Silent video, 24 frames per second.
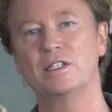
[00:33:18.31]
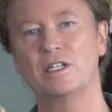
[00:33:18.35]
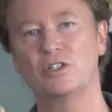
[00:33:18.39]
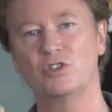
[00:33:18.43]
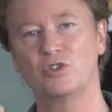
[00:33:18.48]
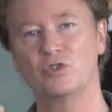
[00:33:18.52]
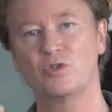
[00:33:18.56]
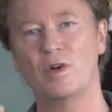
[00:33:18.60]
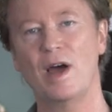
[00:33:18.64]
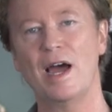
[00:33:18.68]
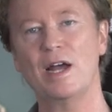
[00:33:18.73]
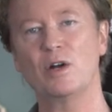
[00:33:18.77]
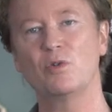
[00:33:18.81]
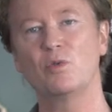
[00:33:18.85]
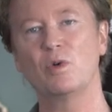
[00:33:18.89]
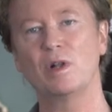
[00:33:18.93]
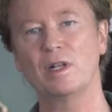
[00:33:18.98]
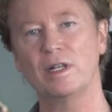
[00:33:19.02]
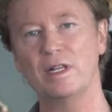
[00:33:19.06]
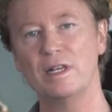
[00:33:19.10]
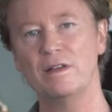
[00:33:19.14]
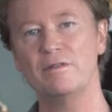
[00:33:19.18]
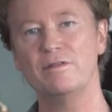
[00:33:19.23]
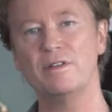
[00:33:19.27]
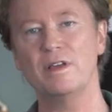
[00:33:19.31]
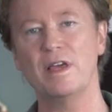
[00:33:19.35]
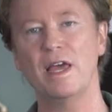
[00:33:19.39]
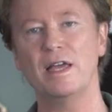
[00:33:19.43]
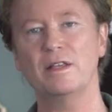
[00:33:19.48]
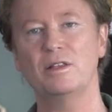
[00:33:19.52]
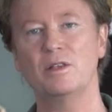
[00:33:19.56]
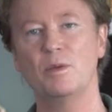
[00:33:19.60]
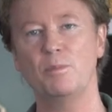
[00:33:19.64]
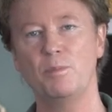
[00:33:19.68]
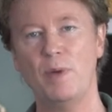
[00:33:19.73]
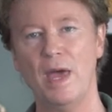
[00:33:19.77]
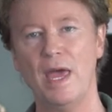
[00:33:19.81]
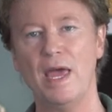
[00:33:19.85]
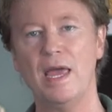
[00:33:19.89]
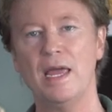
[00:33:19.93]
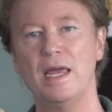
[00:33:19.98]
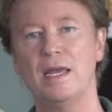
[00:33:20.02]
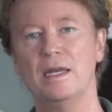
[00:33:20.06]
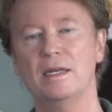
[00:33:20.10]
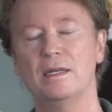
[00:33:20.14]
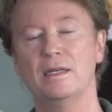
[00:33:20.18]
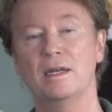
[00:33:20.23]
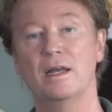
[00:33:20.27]
to try to alleviate the
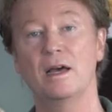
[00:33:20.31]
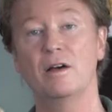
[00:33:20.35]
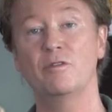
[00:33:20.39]
pain